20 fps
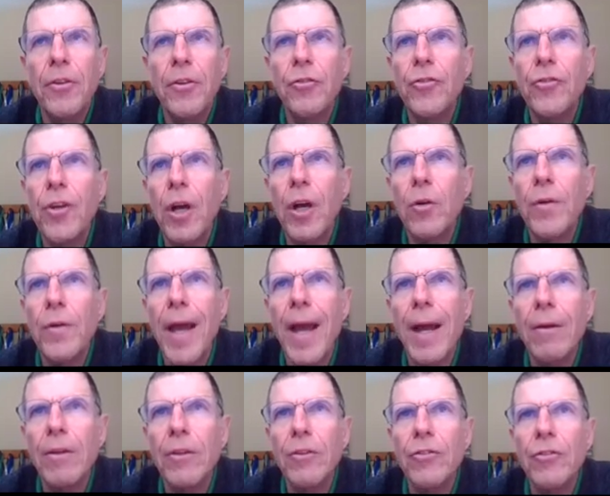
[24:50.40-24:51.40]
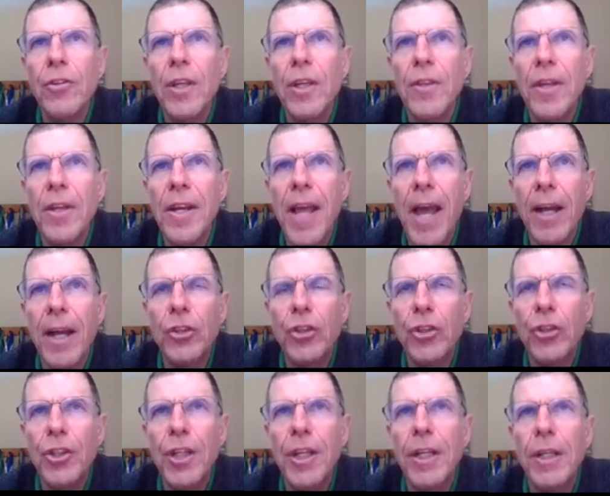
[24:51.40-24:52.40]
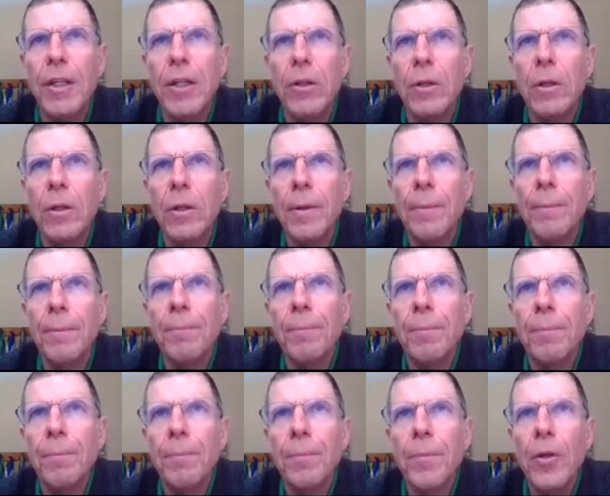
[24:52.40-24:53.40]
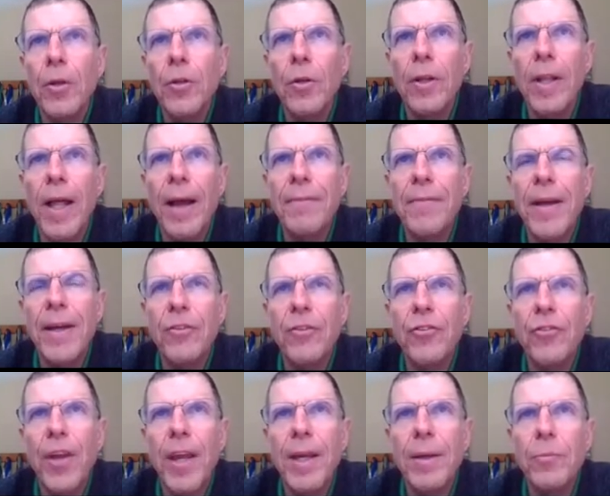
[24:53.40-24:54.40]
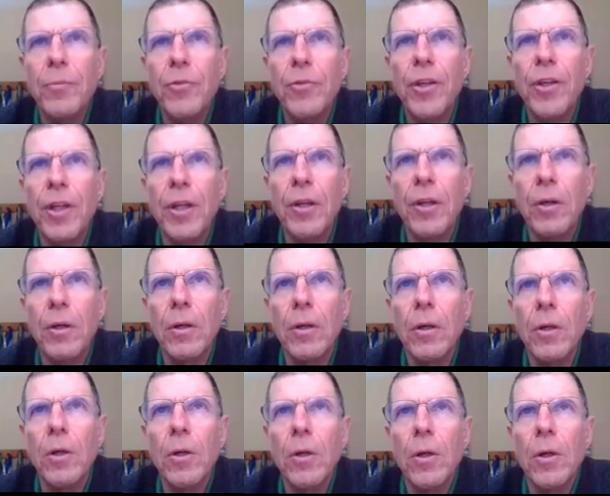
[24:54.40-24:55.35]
there's no guarantee the next year you'll have that same tier